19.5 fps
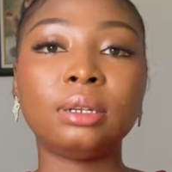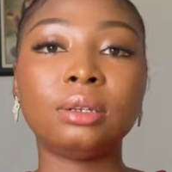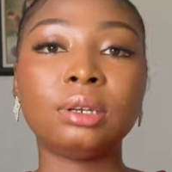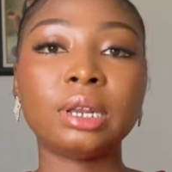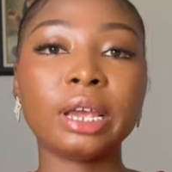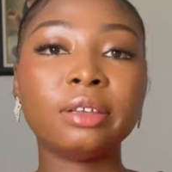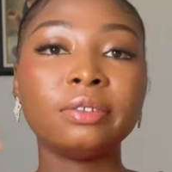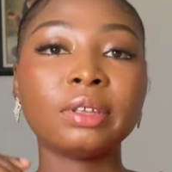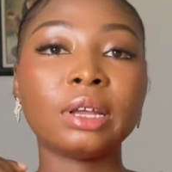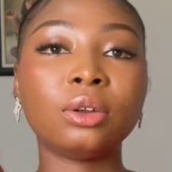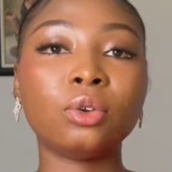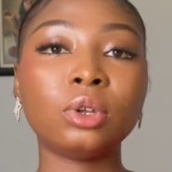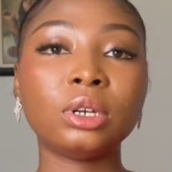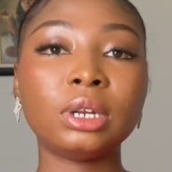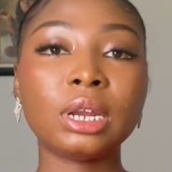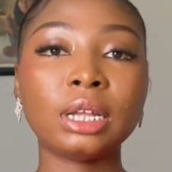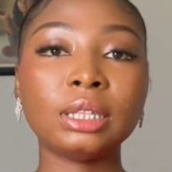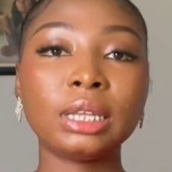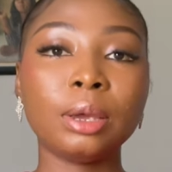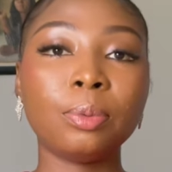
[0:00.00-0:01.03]
There is
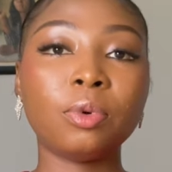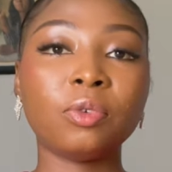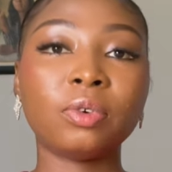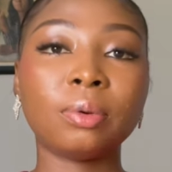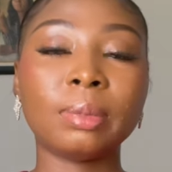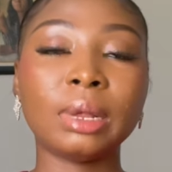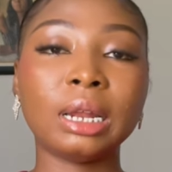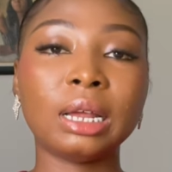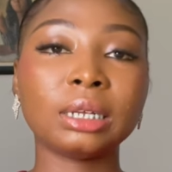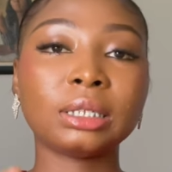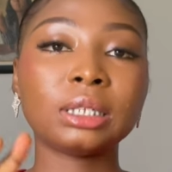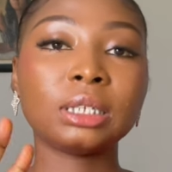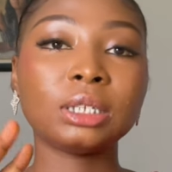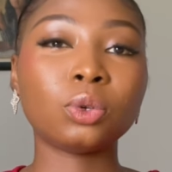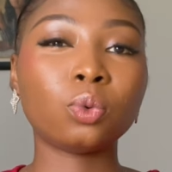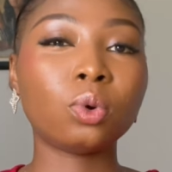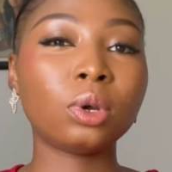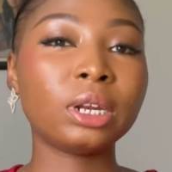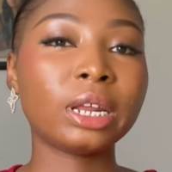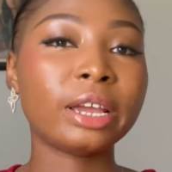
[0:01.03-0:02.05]
another type of amalactin,
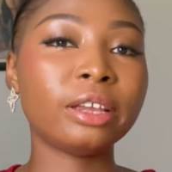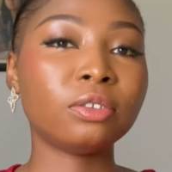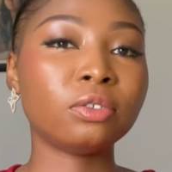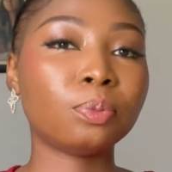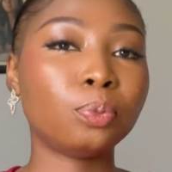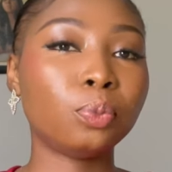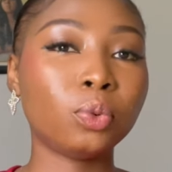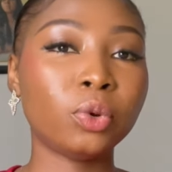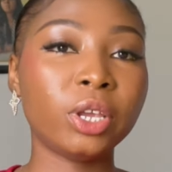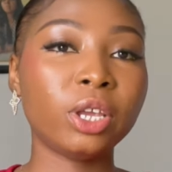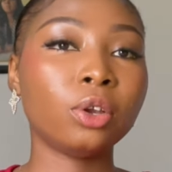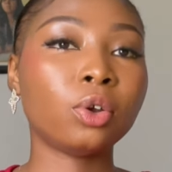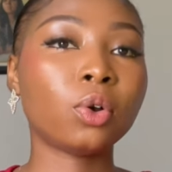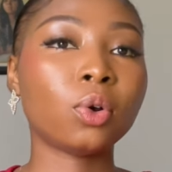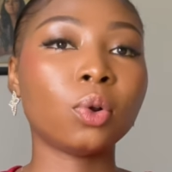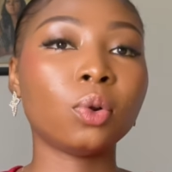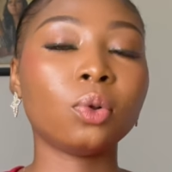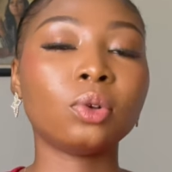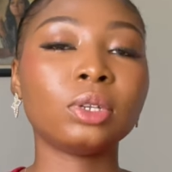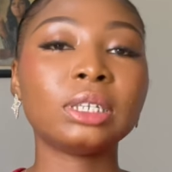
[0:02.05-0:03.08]
the one that is blue in
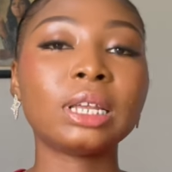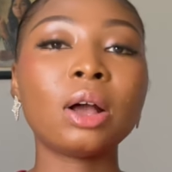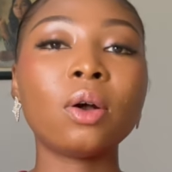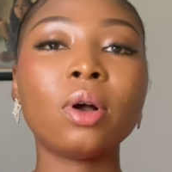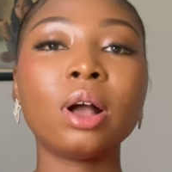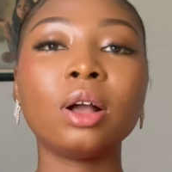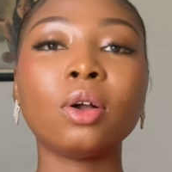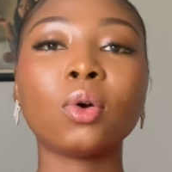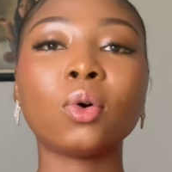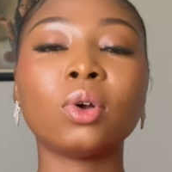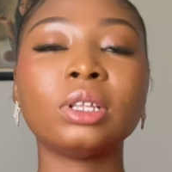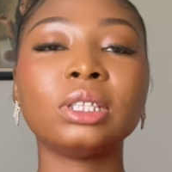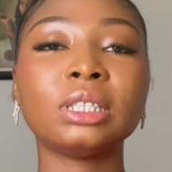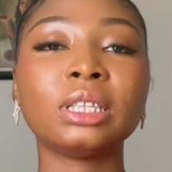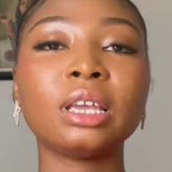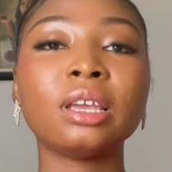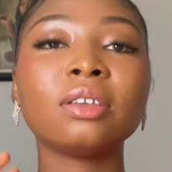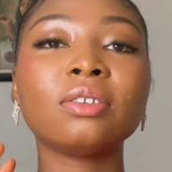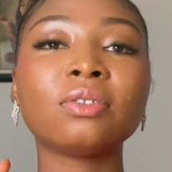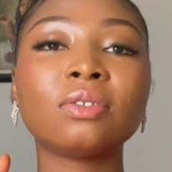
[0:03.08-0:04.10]
color. That one
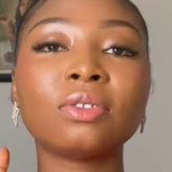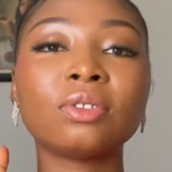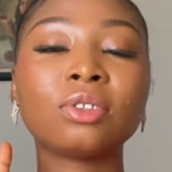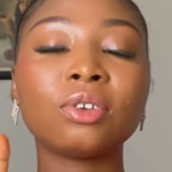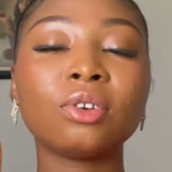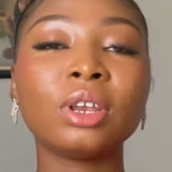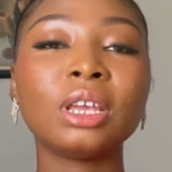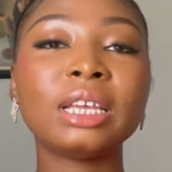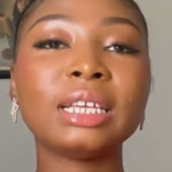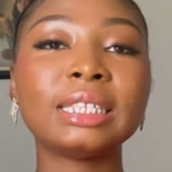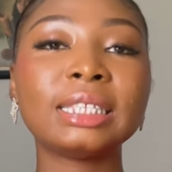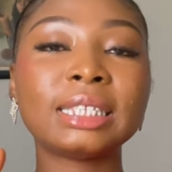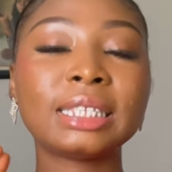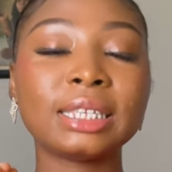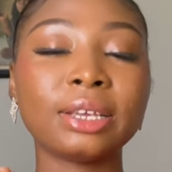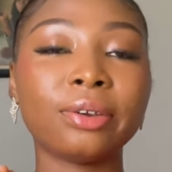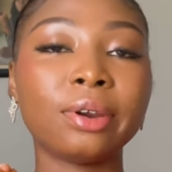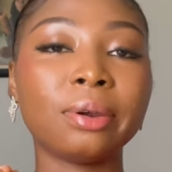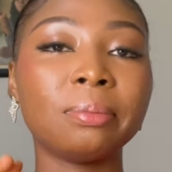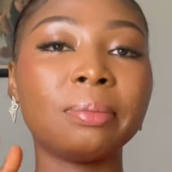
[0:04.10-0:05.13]
contains 3
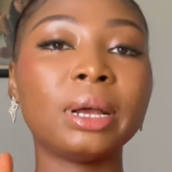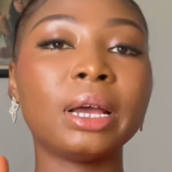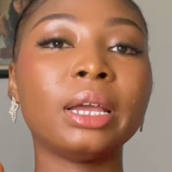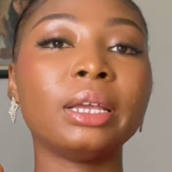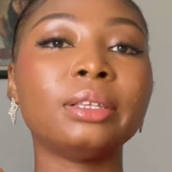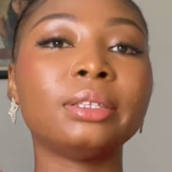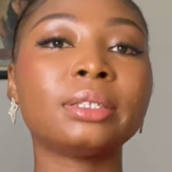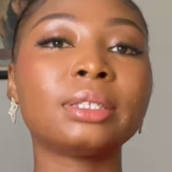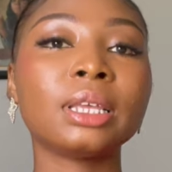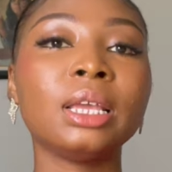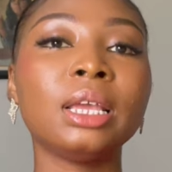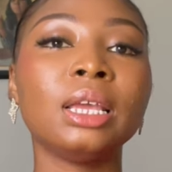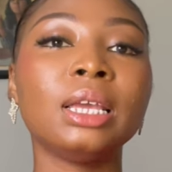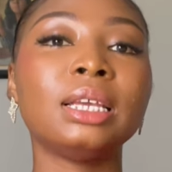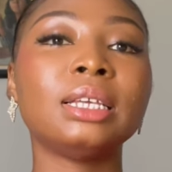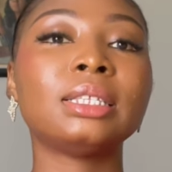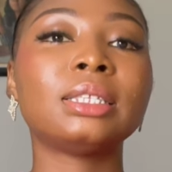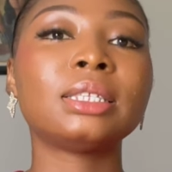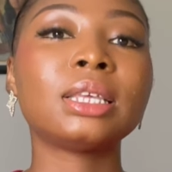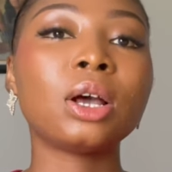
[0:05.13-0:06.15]
ceramides.
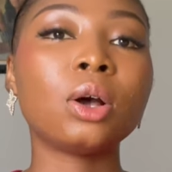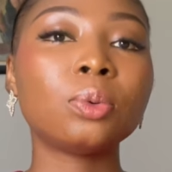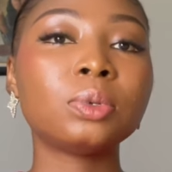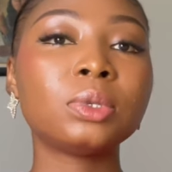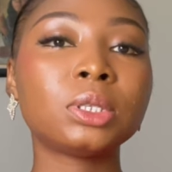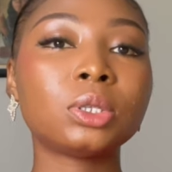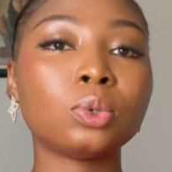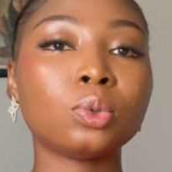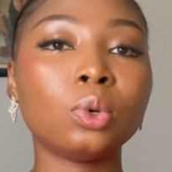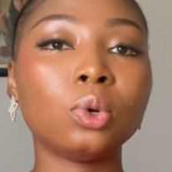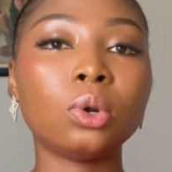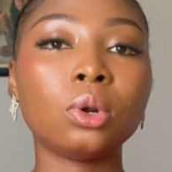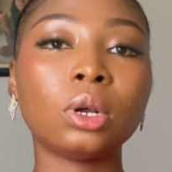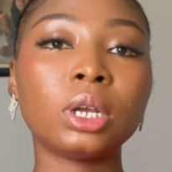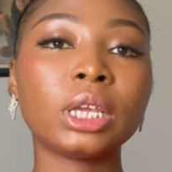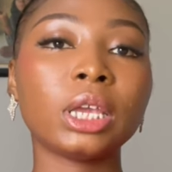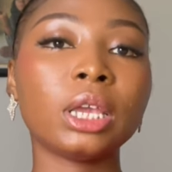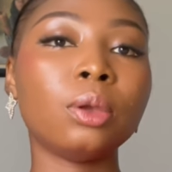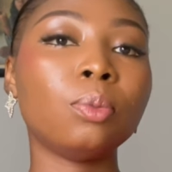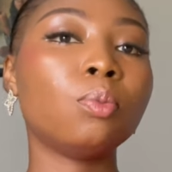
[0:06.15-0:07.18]
It helps to
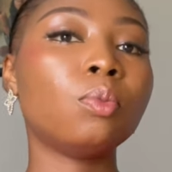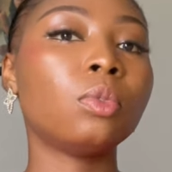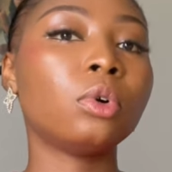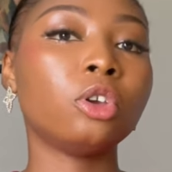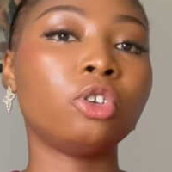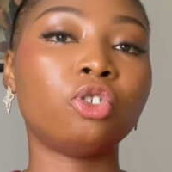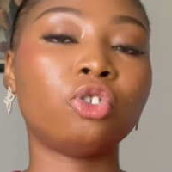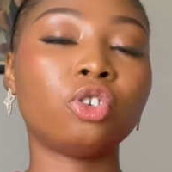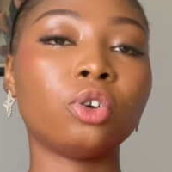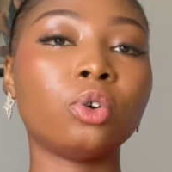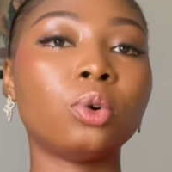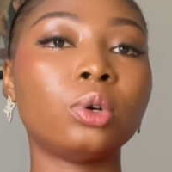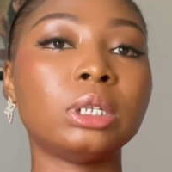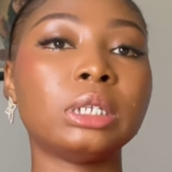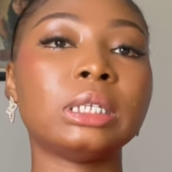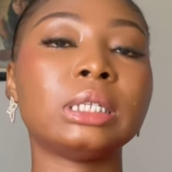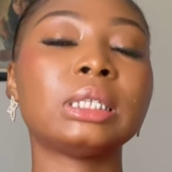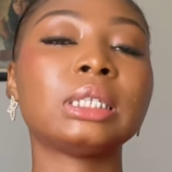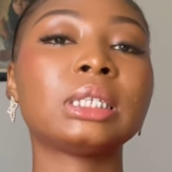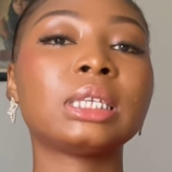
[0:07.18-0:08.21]
lock in moisture
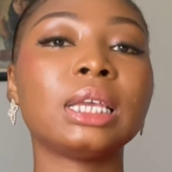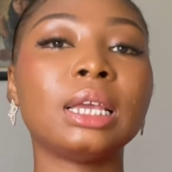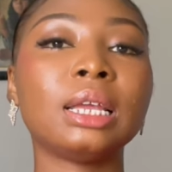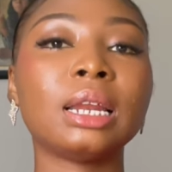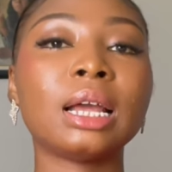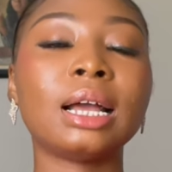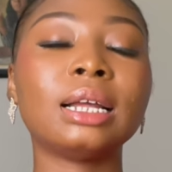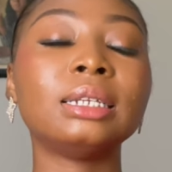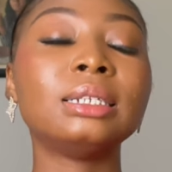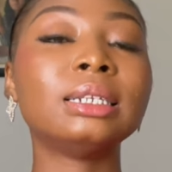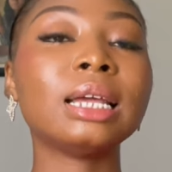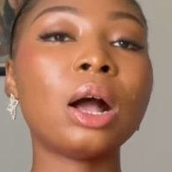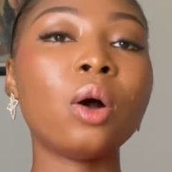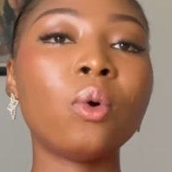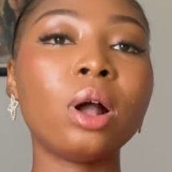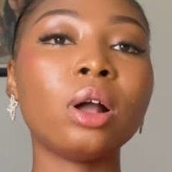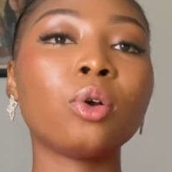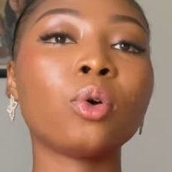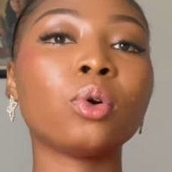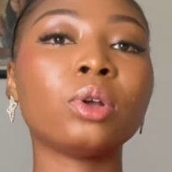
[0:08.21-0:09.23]
on the skin, and that
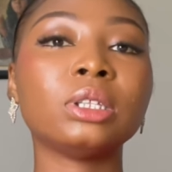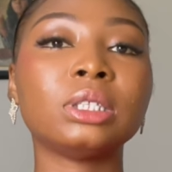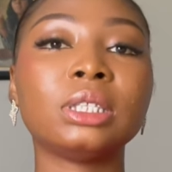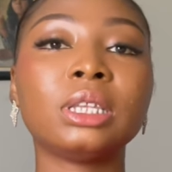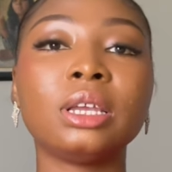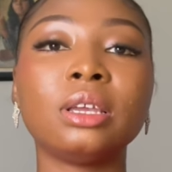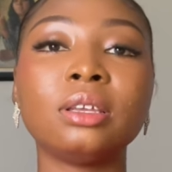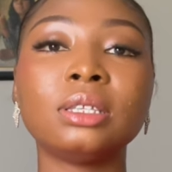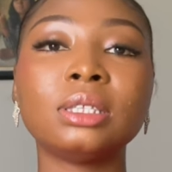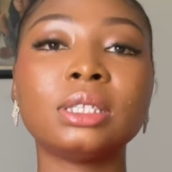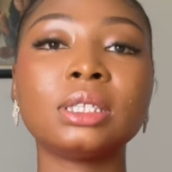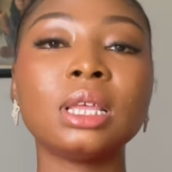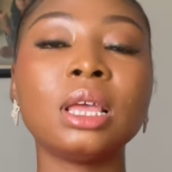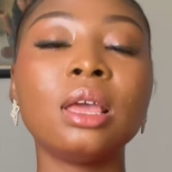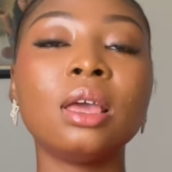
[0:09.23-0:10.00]
one contains